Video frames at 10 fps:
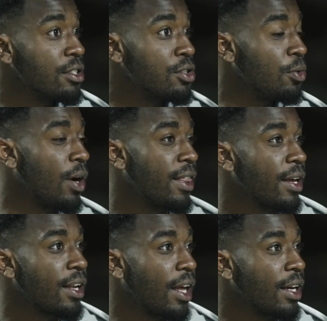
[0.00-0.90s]
So I
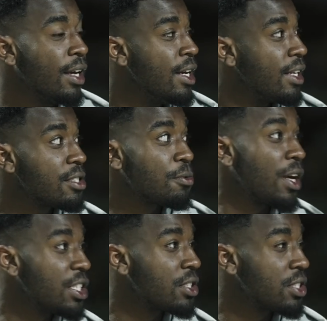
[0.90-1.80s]
think like this
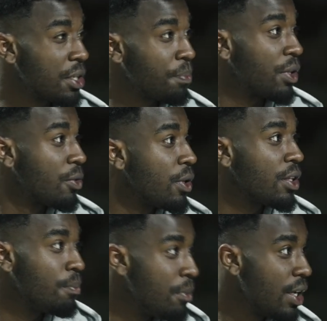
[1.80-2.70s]
relationship between
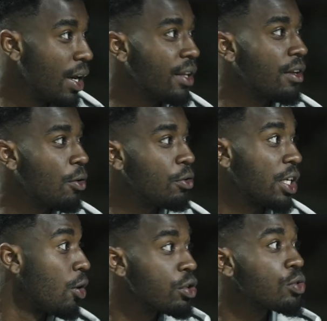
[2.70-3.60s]
me and the coach,
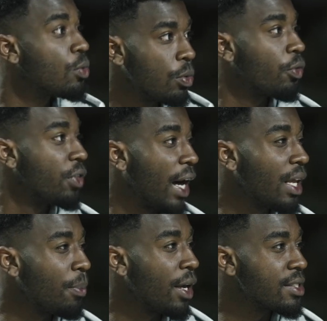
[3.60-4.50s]
and also with the other
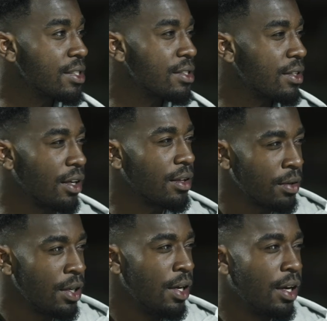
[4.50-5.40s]
players, is a
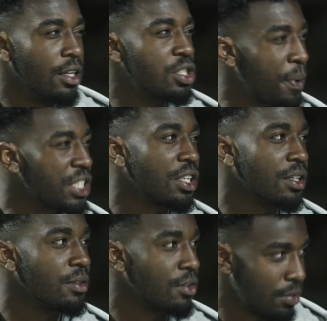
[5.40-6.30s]

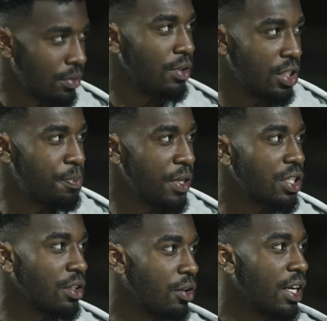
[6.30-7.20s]

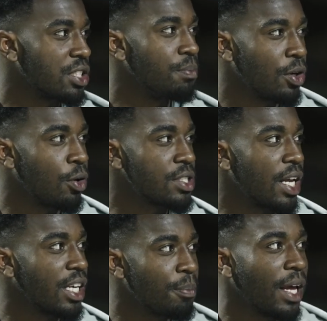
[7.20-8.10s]
special connection, because
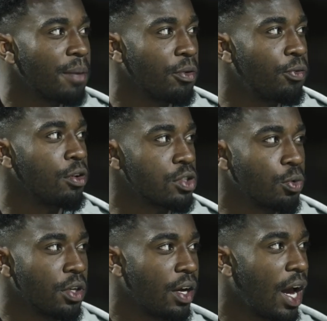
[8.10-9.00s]
like he played before, so
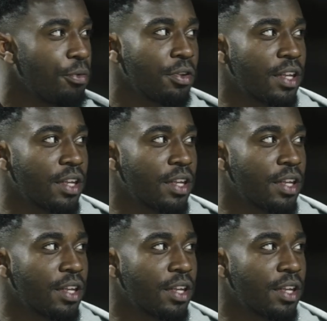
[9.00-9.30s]
he every